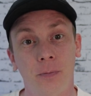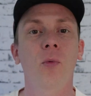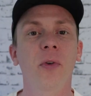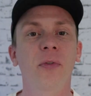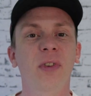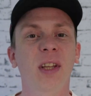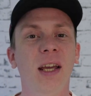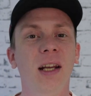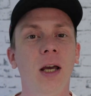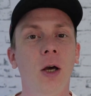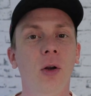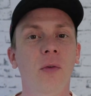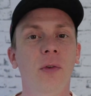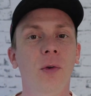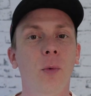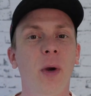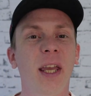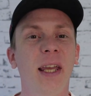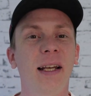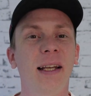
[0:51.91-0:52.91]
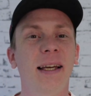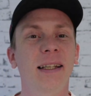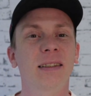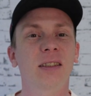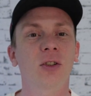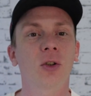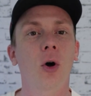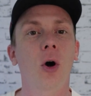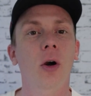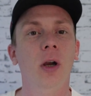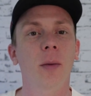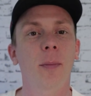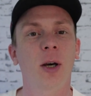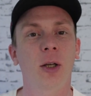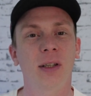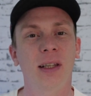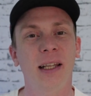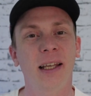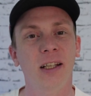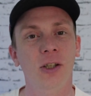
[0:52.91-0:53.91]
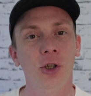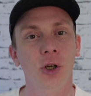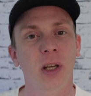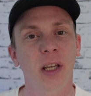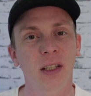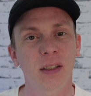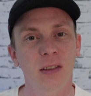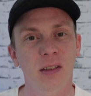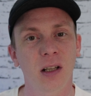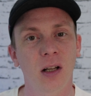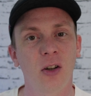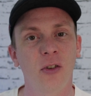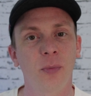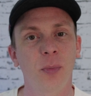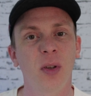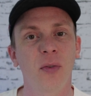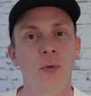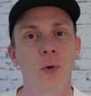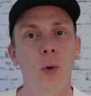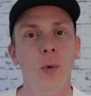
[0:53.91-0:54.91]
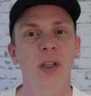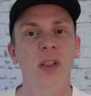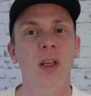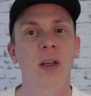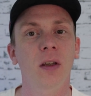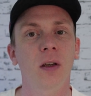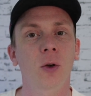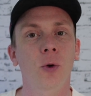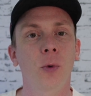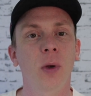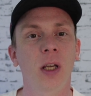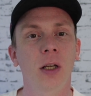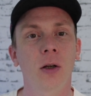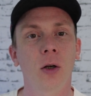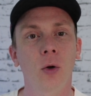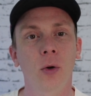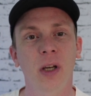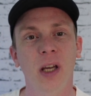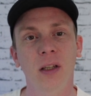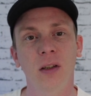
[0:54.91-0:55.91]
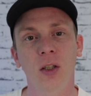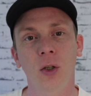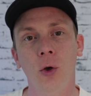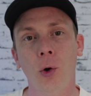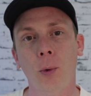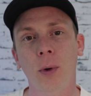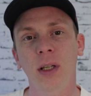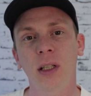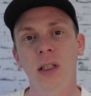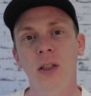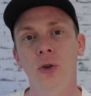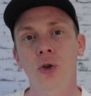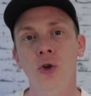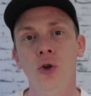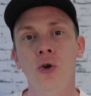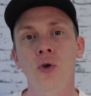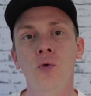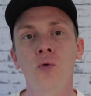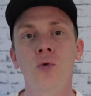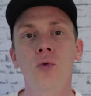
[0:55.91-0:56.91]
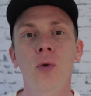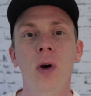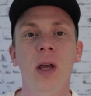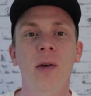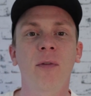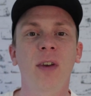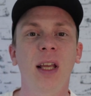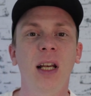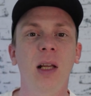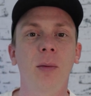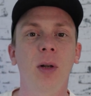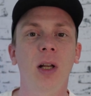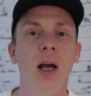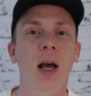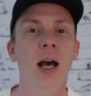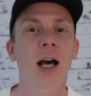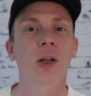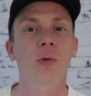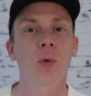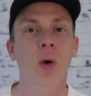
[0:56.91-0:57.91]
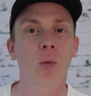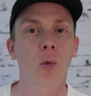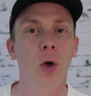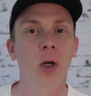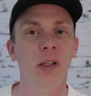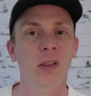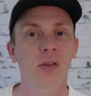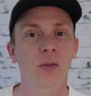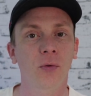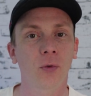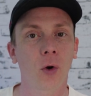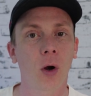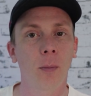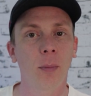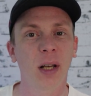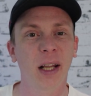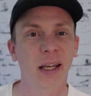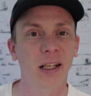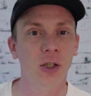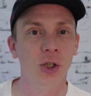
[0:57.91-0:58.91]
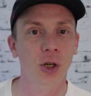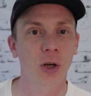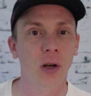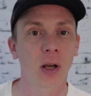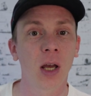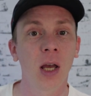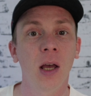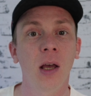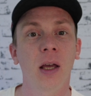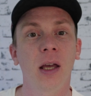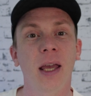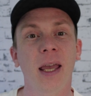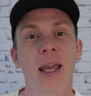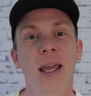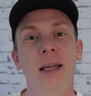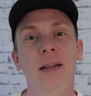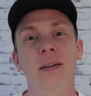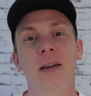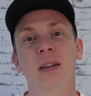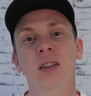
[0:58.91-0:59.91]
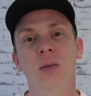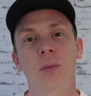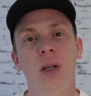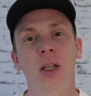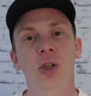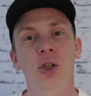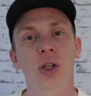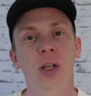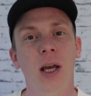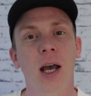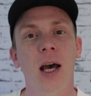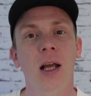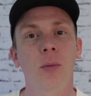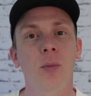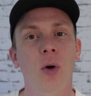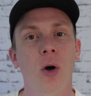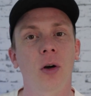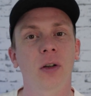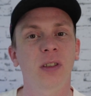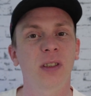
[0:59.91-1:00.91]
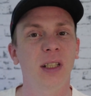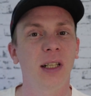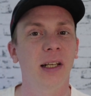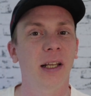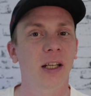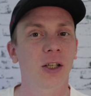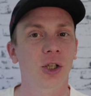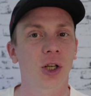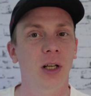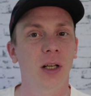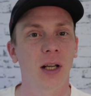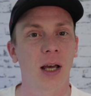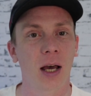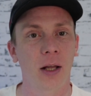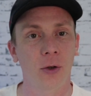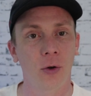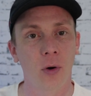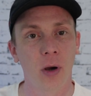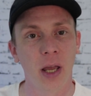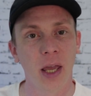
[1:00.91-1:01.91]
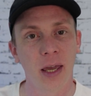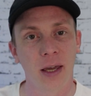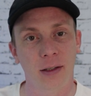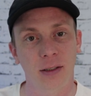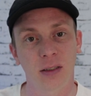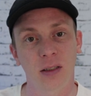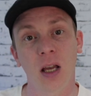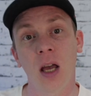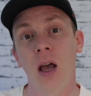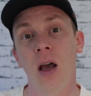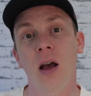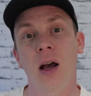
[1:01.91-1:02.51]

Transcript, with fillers: With that out of the way, let's talk about Ledger itself before we take a quick look at the currently two available hardware wallets from Ledger and, as mentioned, unbox the Ledger Nano X.